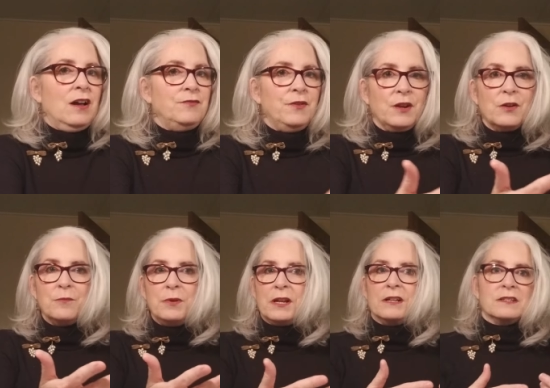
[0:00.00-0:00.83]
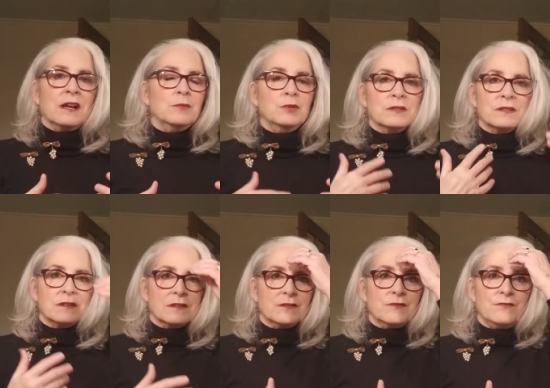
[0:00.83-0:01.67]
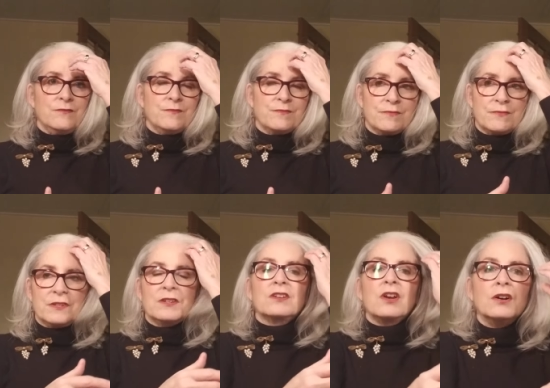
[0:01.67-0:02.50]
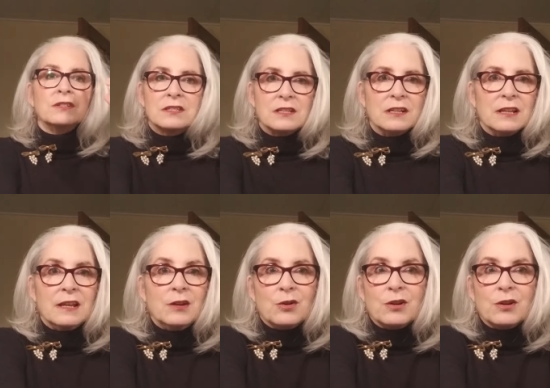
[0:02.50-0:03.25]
figured because I was constantly or